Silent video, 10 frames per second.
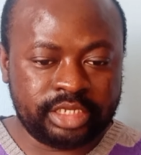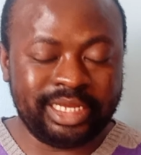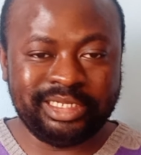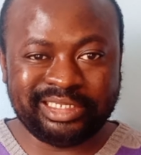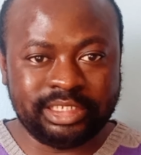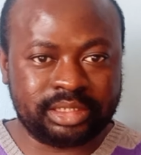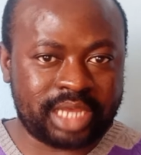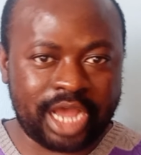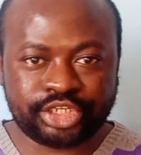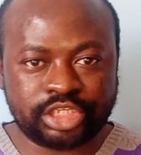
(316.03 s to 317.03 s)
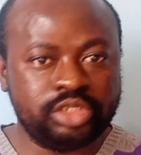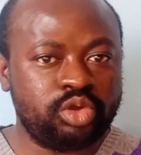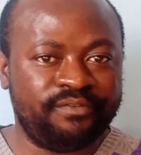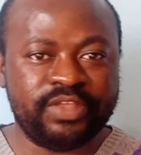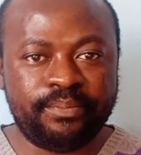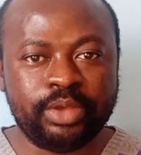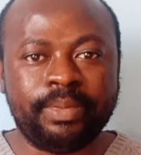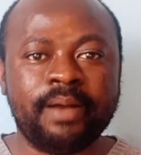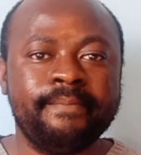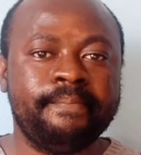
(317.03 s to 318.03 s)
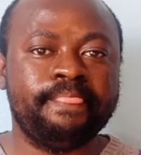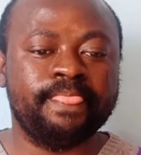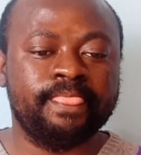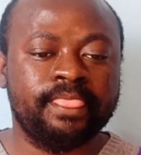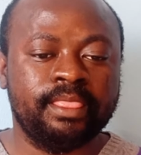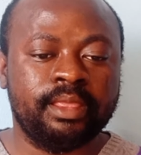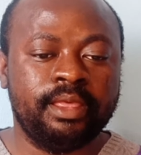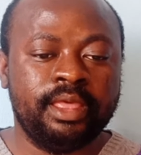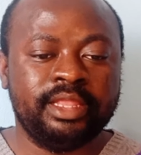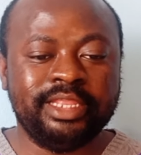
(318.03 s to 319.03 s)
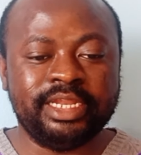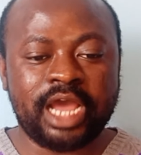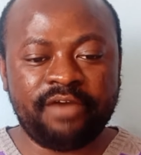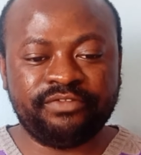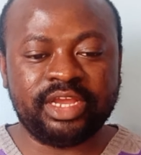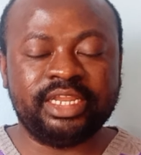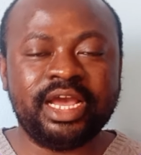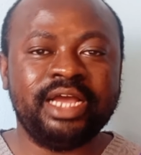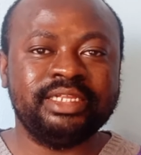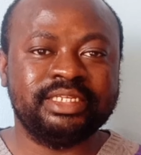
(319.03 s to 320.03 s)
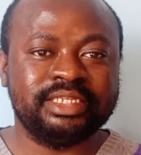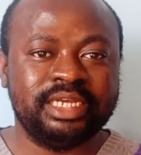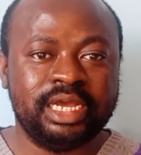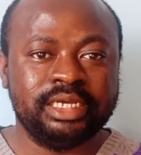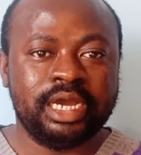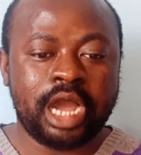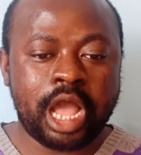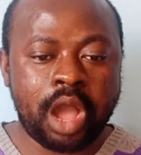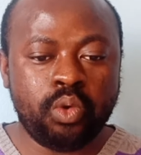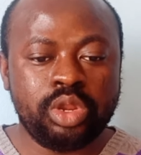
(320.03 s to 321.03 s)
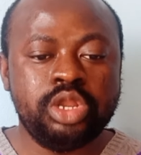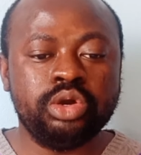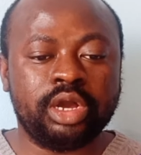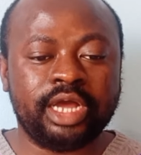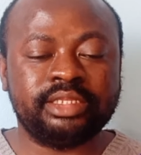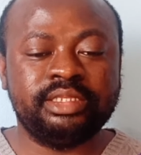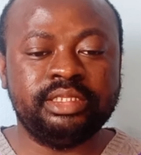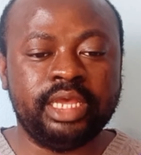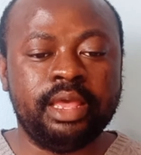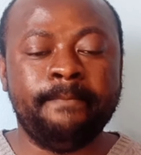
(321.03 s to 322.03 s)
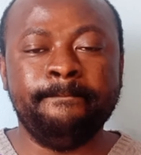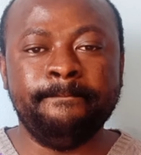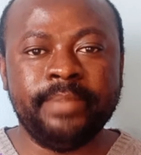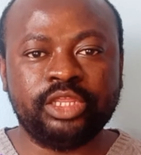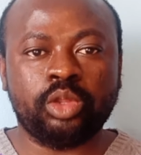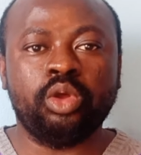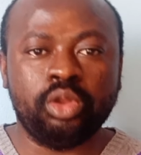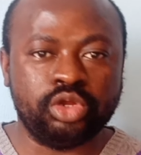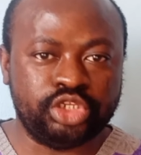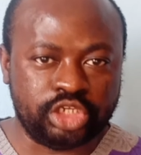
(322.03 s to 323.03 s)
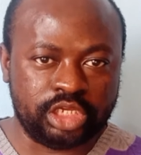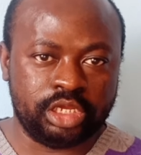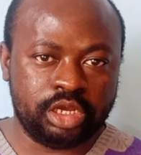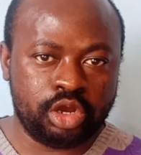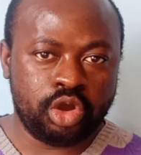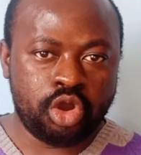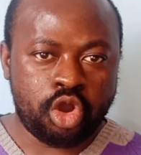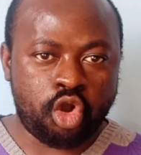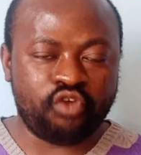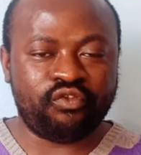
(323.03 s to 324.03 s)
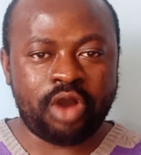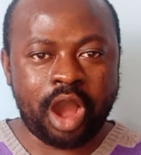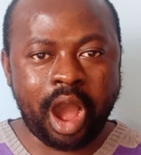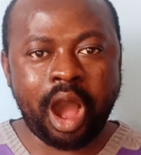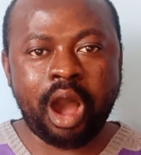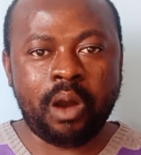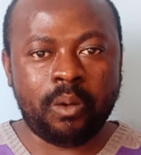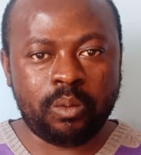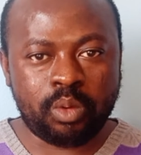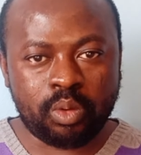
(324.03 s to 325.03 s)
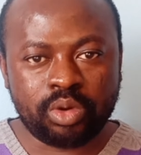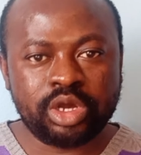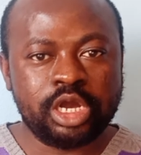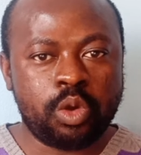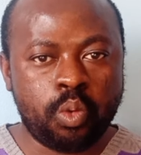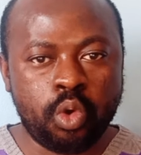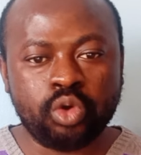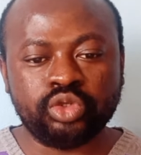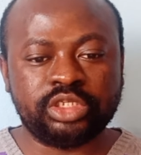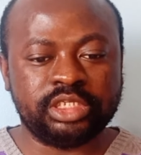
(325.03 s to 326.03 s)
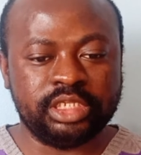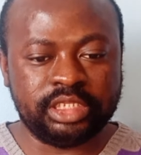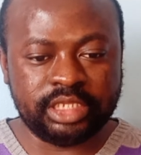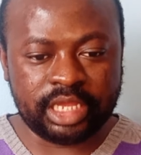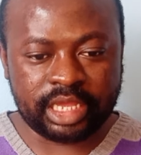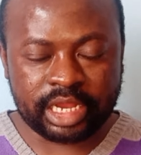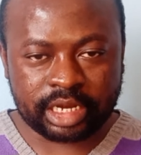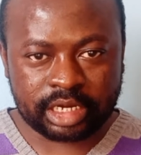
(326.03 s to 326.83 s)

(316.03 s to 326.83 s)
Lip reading: then the discussion of the paper. Then after that, I will look at the methodology of how was the